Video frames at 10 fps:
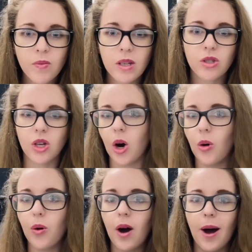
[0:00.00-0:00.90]

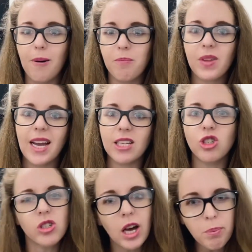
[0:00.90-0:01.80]
So it's
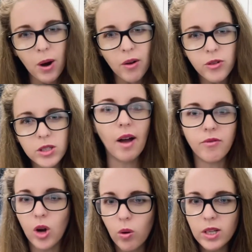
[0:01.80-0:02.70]
just kind of preference. I've
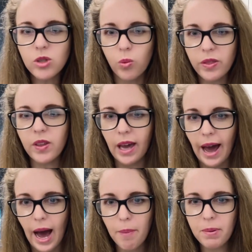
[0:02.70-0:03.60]
noticed with the
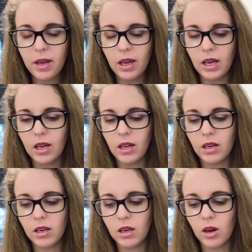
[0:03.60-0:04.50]
app
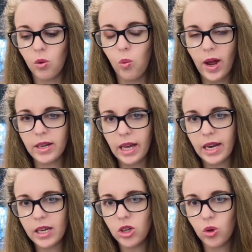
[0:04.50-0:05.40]
when
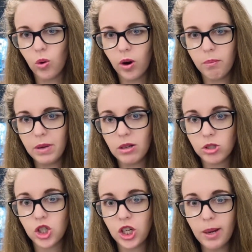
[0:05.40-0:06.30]
getting your meals
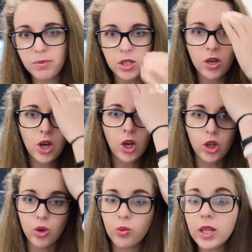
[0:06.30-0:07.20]
shipped,
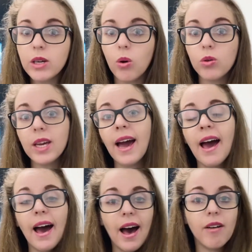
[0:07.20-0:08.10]
you really only
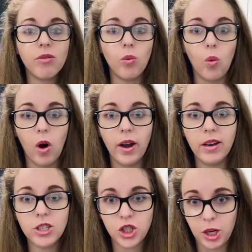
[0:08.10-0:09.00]
have one
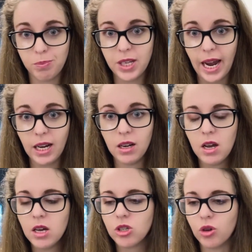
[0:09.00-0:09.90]
ship date.
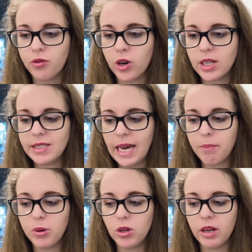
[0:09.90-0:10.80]
So for
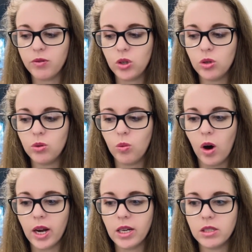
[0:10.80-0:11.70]
example, if you
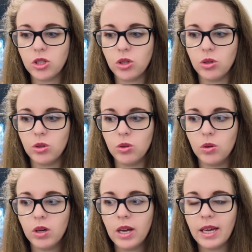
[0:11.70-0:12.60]
wanted to
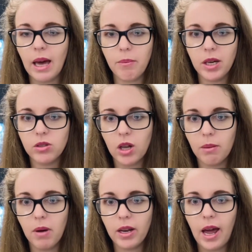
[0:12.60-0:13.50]
get meals on a
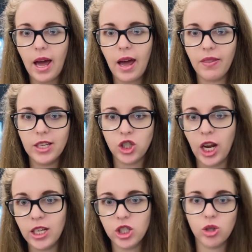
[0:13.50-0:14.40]
Monday and then
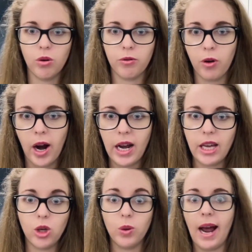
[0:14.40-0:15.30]
change it to a Friday,
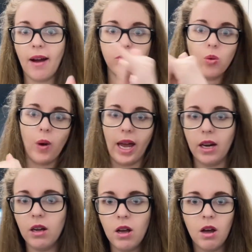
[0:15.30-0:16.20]
you would have to
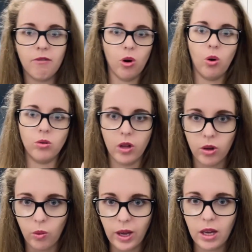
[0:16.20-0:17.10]
wait for a whole nother
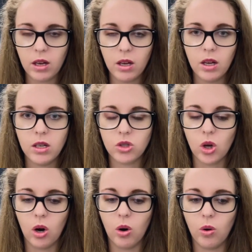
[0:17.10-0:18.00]
week.
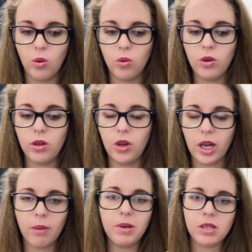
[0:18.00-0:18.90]
So it
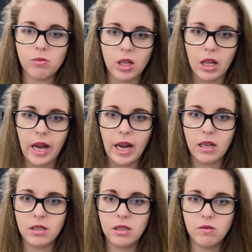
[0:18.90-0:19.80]
could be some
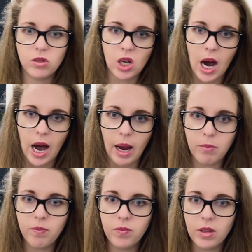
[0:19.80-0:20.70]
delayed
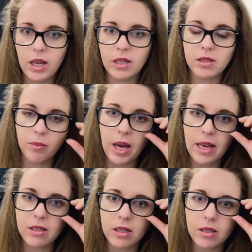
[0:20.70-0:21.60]
time in some
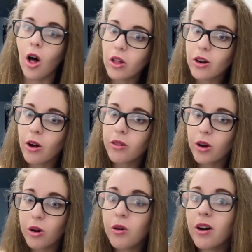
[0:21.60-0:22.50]
cases. All in all
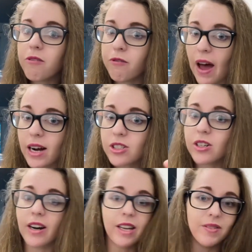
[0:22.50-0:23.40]
though, Factor,
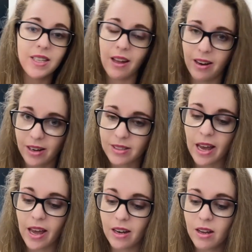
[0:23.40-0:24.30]
I'd give a 10 out of
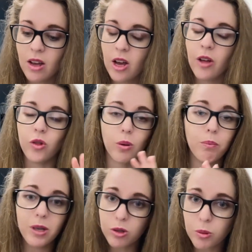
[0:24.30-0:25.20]
10. Their
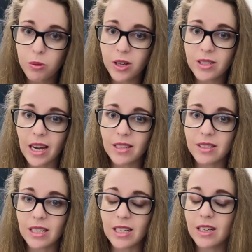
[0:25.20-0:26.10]
meals are pretty
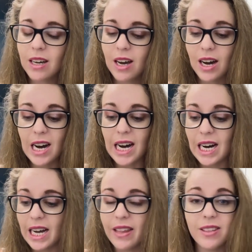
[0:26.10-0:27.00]
tasty.
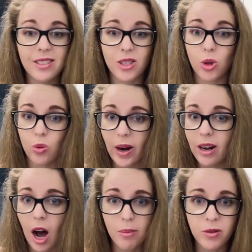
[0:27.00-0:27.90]
This is a great
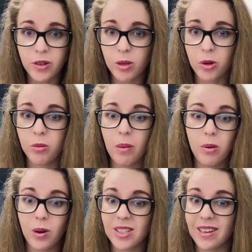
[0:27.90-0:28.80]
option for someone who maybe
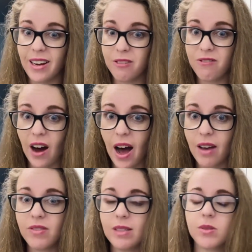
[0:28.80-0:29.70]
works a 9 to
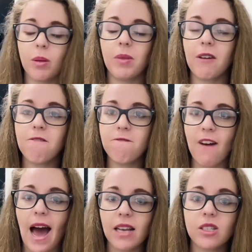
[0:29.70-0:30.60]
5, needs something
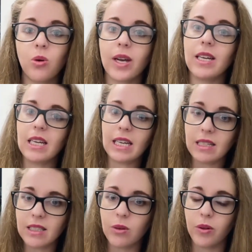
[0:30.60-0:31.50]
fast, quick, and
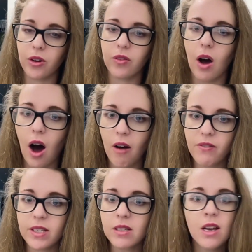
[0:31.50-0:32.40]
easy when they're in the
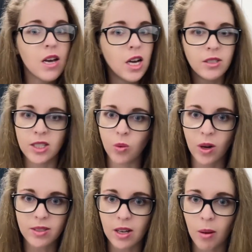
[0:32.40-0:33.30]
office, doesn't want
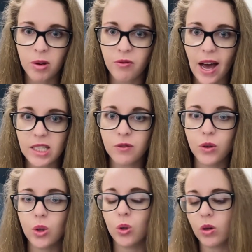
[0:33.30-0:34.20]
to succumb to fast
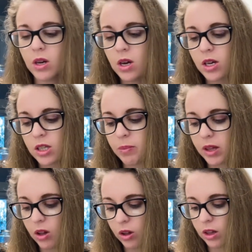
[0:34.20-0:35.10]
food, something
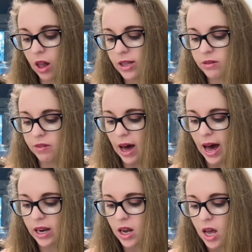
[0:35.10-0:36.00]
along the lines of
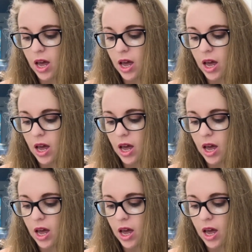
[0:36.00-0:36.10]
that.